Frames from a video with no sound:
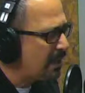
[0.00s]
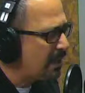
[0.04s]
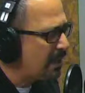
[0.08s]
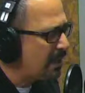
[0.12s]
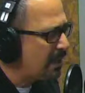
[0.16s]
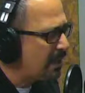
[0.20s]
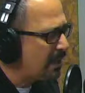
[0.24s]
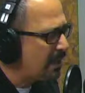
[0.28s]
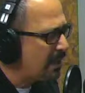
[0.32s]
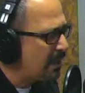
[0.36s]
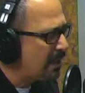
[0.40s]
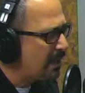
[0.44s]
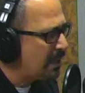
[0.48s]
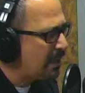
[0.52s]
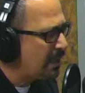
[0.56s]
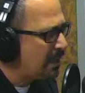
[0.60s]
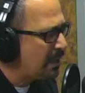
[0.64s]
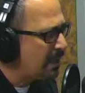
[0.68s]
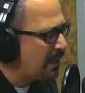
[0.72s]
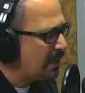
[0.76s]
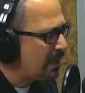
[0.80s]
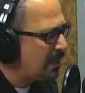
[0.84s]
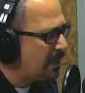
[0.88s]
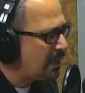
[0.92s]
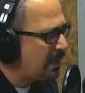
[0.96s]
their
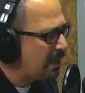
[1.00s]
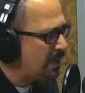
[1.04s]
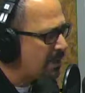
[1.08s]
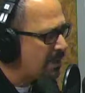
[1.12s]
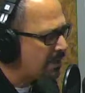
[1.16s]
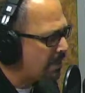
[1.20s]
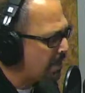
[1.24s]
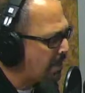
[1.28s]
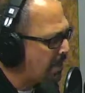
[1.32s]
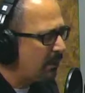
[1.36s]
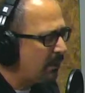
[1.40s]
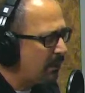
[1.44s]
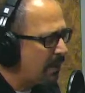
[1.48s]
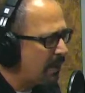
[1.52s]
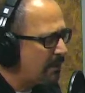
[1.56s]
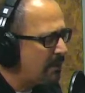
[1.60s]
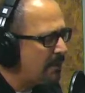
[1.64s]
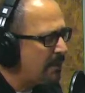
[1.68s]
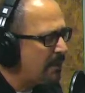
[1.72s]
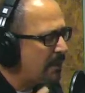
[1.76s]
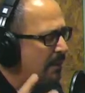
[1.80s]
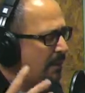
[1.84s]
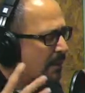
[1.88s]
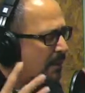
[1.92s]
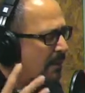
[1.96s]
immediate
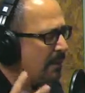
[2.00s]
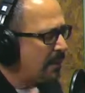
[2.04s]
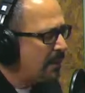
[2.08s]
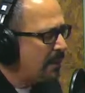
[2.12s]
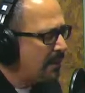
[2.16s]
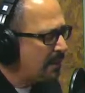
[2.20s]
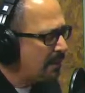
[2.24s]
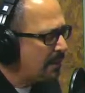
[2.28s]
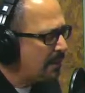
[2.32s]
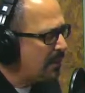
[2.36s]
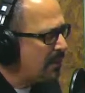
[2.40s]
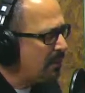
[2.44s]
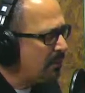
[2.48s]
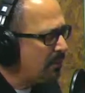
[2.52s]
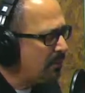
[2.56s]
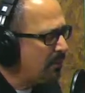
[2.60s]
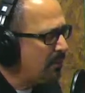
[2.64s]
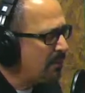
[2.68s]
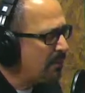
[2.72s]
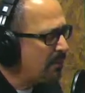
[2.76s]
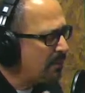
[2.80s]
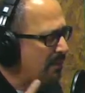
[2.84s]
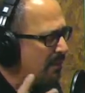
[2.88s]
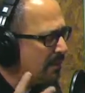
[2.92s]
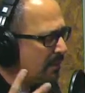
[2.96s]
friends. You know
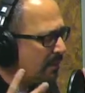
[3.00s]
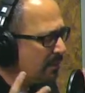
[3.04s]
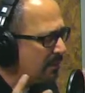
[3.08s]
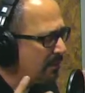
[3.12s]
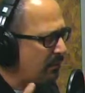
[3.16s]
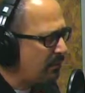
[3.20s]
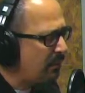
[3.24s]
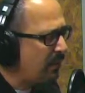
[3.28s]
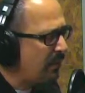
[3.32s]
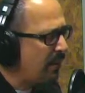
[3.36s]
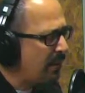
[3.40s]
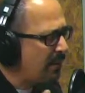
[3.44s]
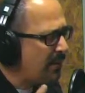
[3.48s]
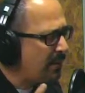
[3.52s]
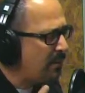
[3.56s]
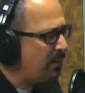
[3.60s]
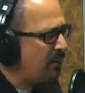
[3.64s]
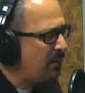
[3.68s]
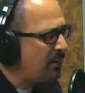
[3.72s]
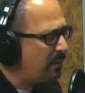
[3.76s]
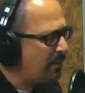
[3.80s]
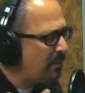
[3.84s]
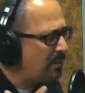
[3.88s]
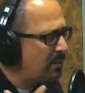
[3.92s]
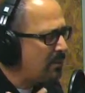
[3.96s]
what? Find a
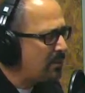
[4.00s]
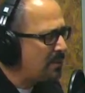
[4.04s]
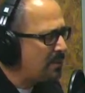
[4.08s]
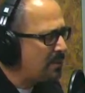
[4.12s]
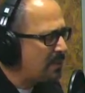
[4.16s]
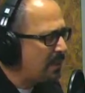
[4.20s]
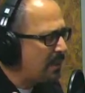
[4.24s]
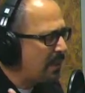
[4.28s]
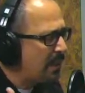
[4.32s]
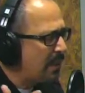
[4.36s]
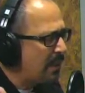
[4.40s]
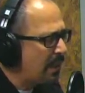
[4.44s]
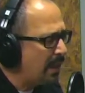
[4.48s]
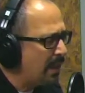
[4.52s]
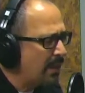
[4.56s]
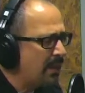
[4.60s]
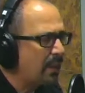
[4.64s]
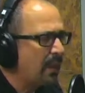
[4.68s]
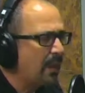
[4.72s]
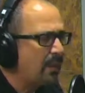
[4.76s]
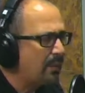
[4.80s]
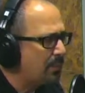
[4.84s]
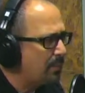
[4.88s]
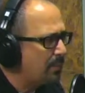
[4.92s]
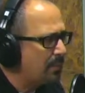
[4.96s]
way to stay
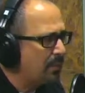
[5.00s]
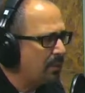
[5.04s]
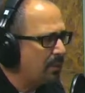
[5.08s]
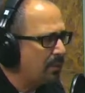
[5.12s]
accountable.